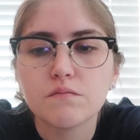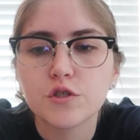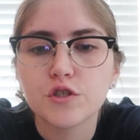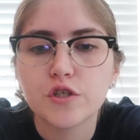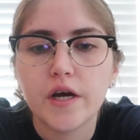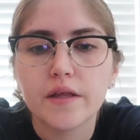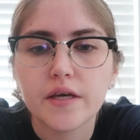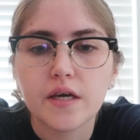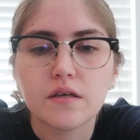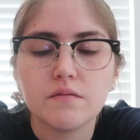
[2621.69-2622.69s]
Just trying
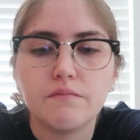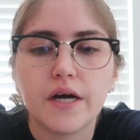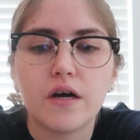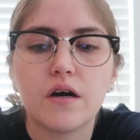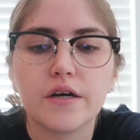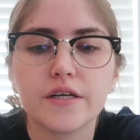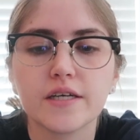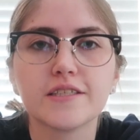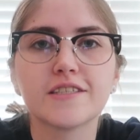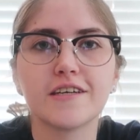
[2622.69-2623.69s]
like my
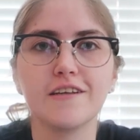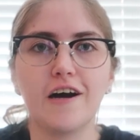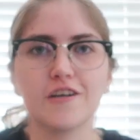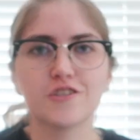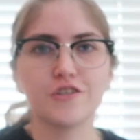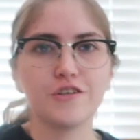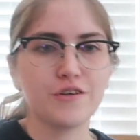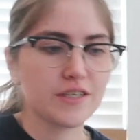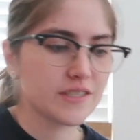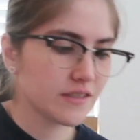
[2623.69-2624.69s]
hardest to not show you
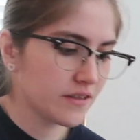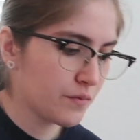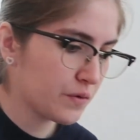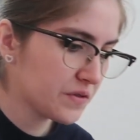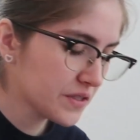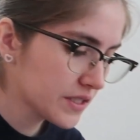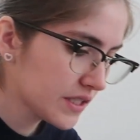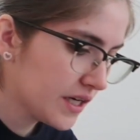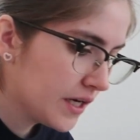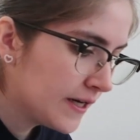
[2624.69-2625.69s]
guys the labels
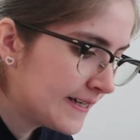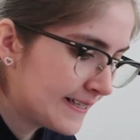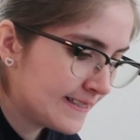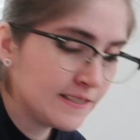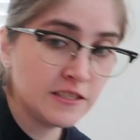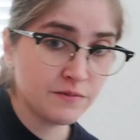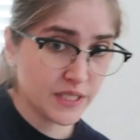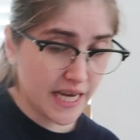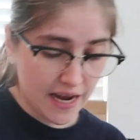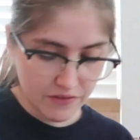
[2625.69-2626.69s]

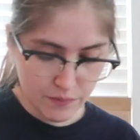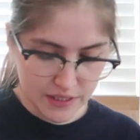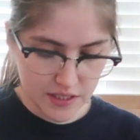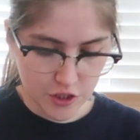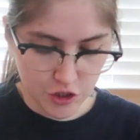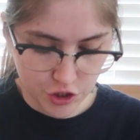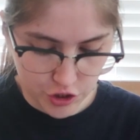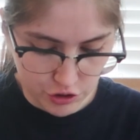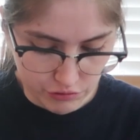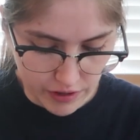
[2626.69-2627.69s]
because I have them at such a
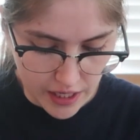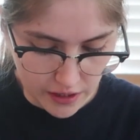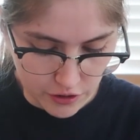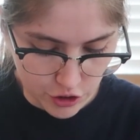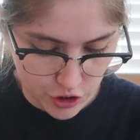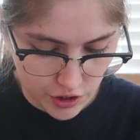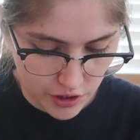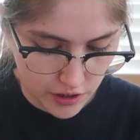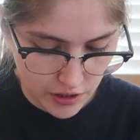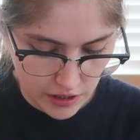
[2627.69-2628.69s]
strange
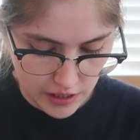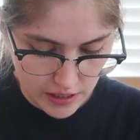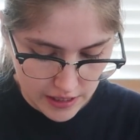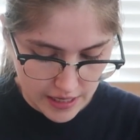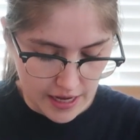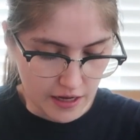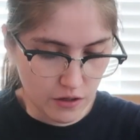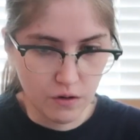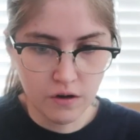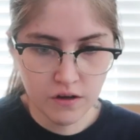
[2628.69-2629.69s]

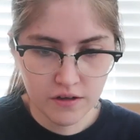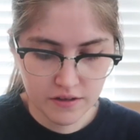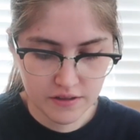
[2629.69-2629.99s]
angle.